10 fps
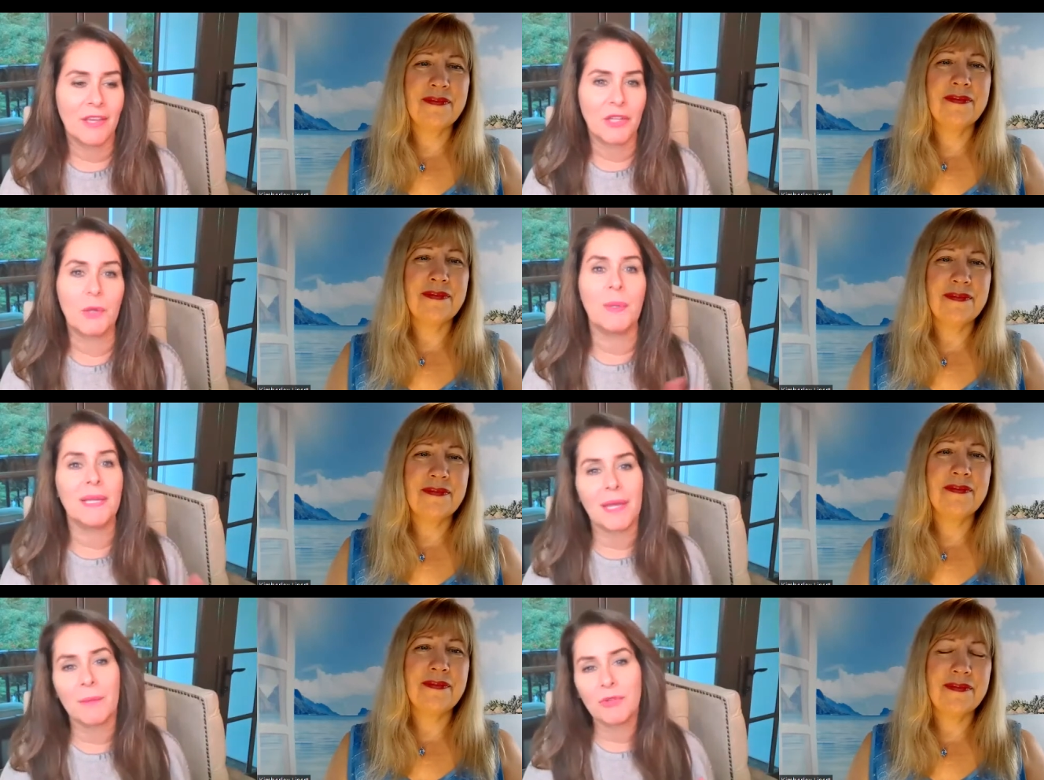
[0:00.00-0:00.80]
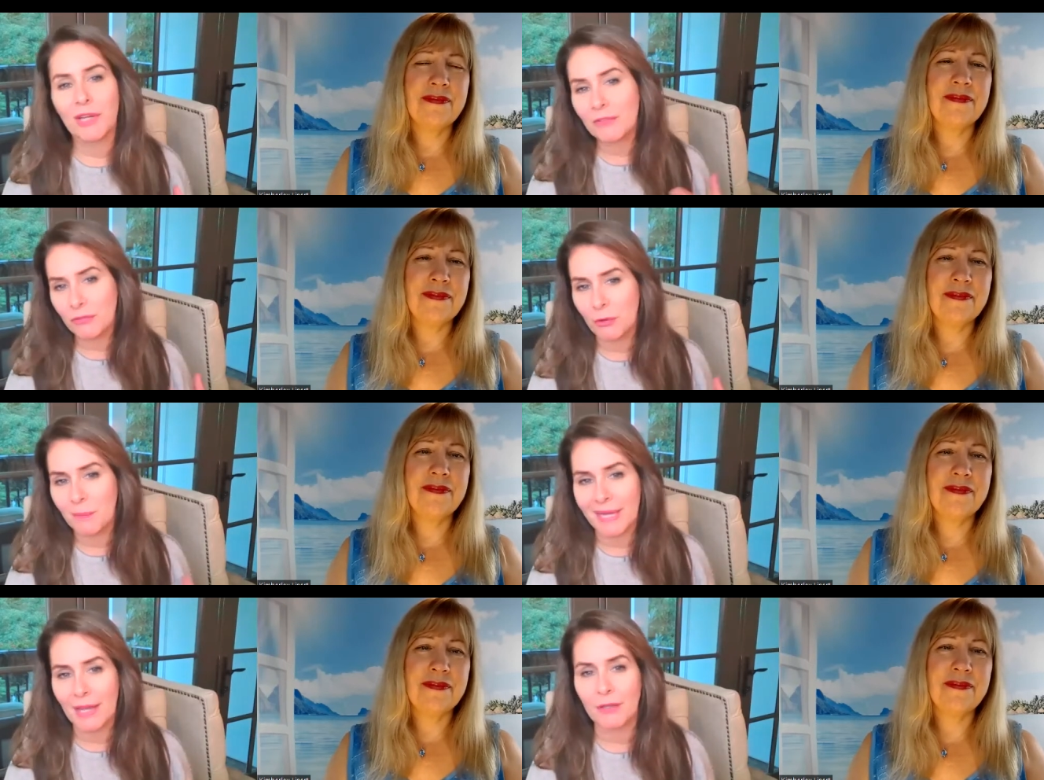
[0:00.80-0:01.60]
Speaker 1: you end up
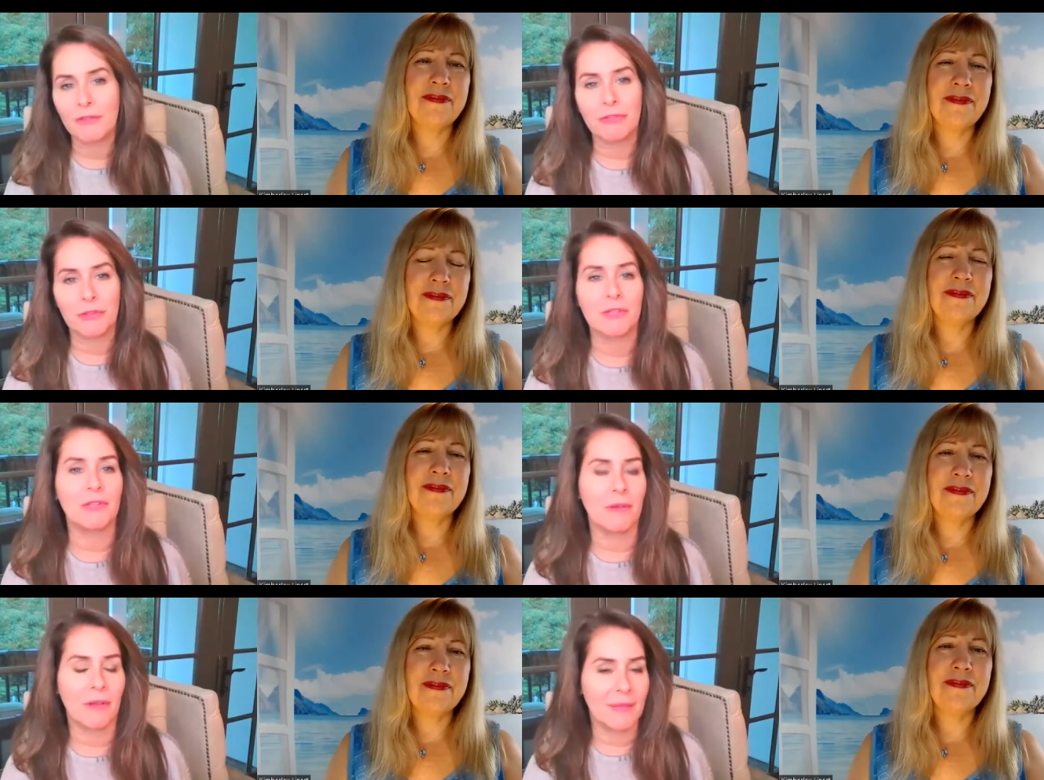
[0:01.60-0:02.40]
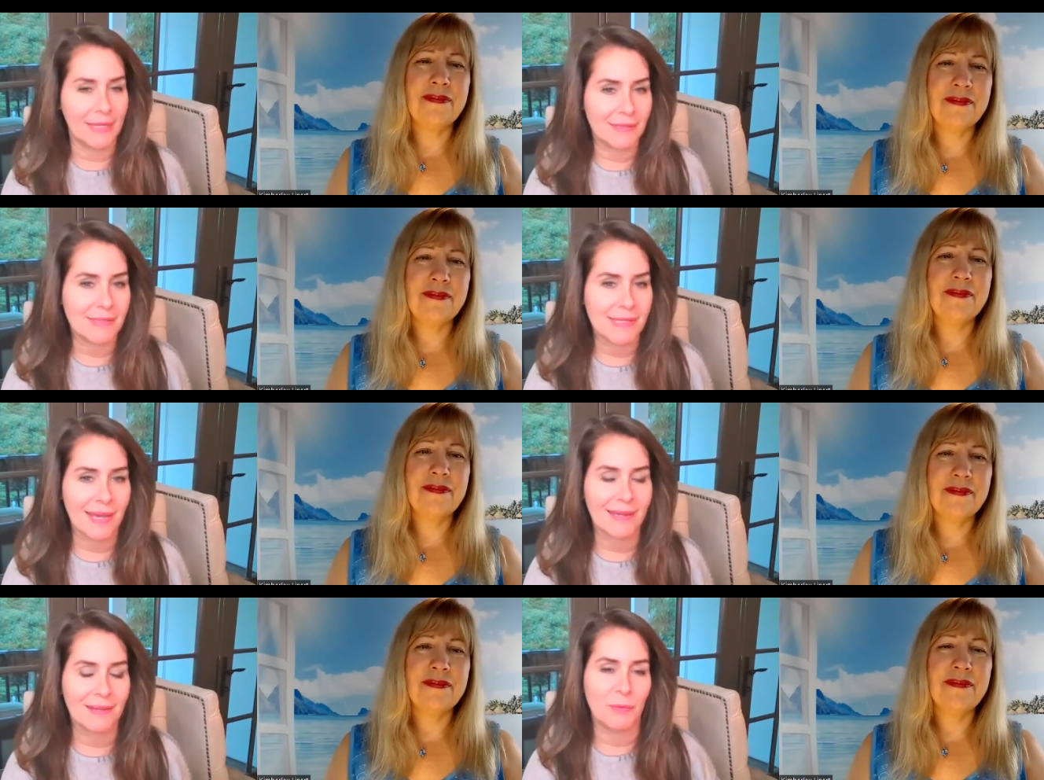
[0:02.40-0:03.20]
transforming how you feel on, your, on the
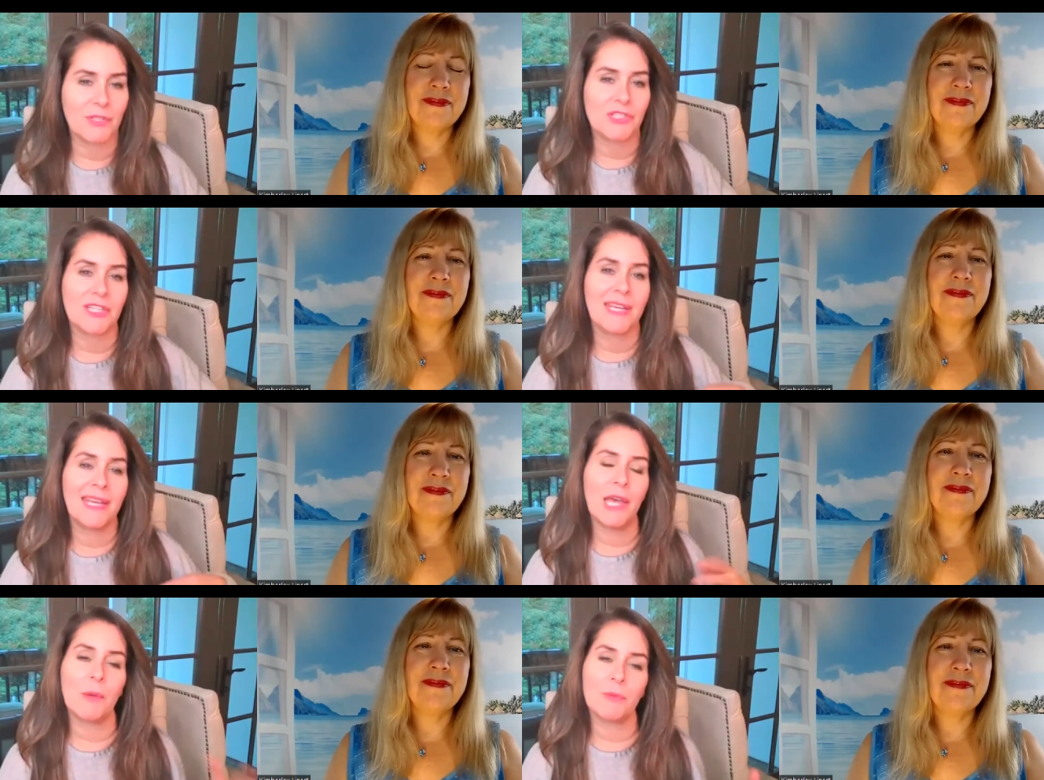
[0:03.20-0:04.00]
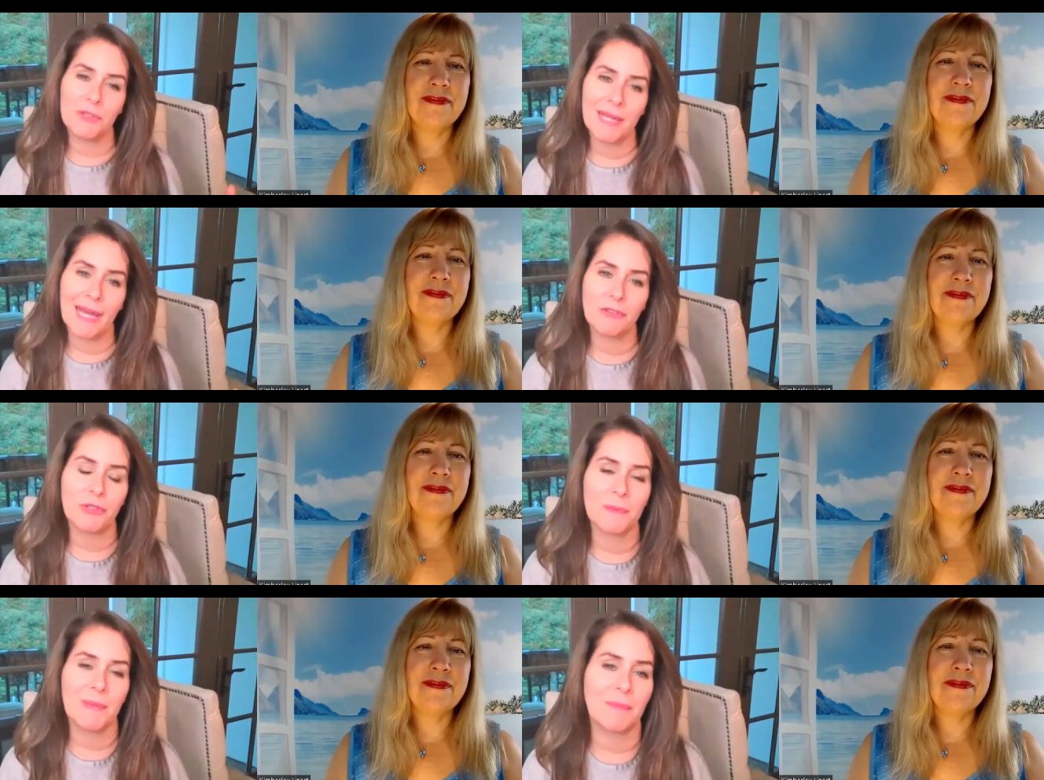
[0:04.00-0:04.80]
inside, which helps you
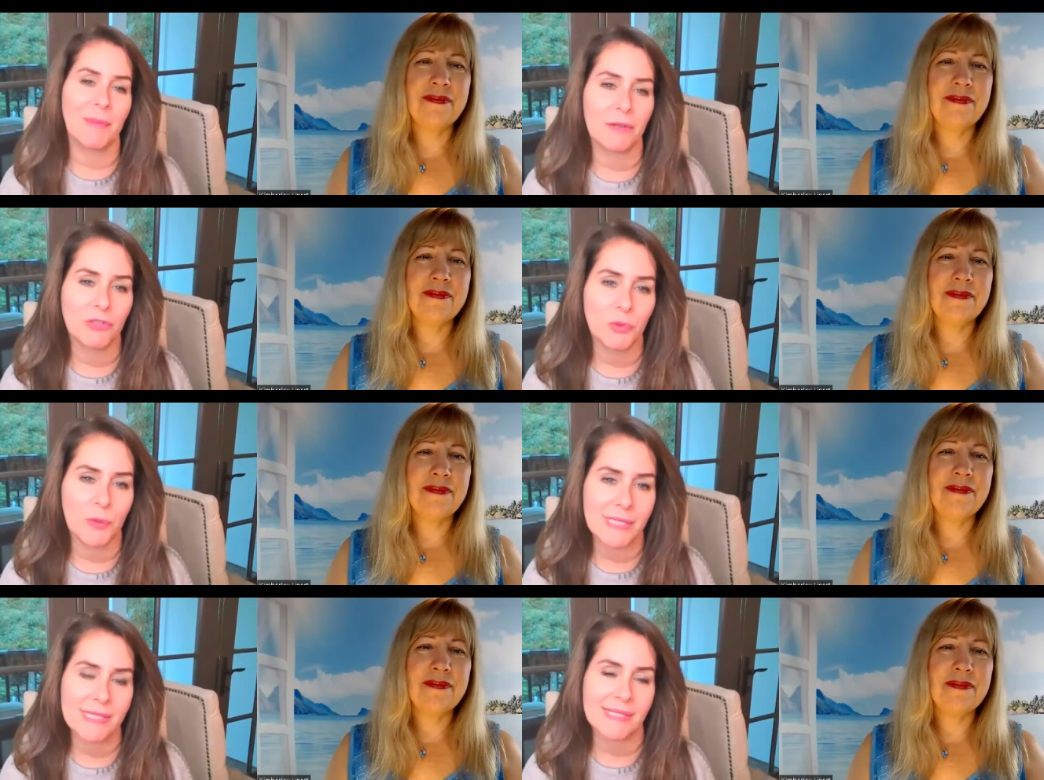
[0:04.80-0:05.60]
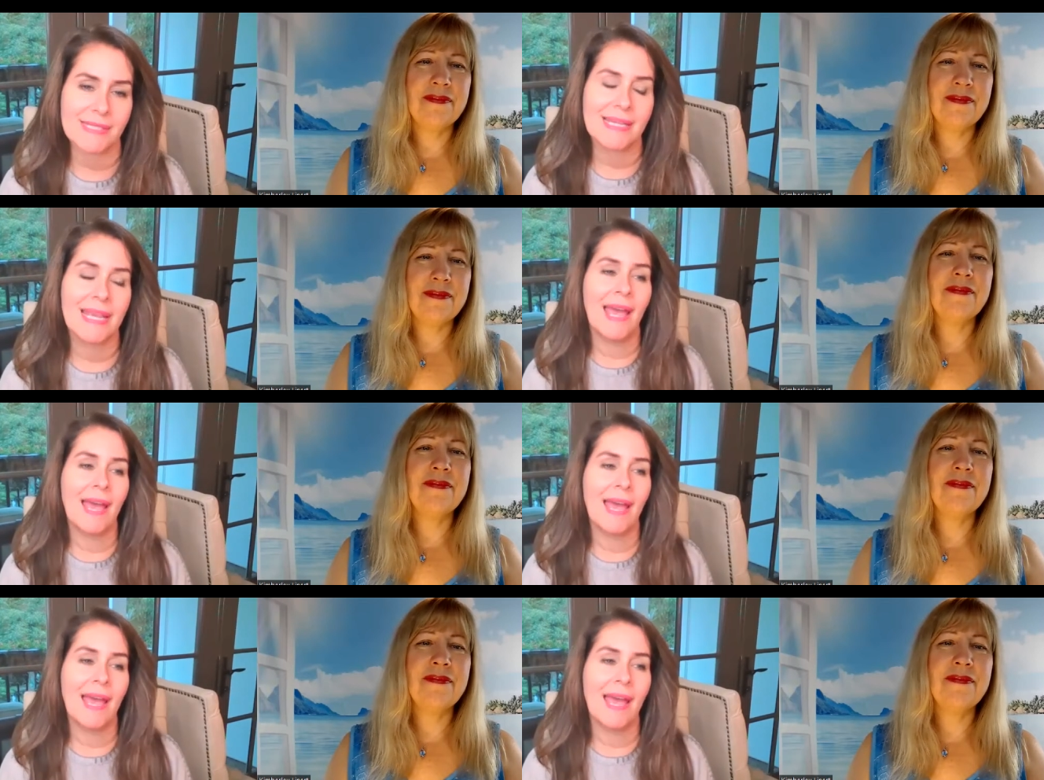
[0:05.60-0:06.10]
naturally make better choices.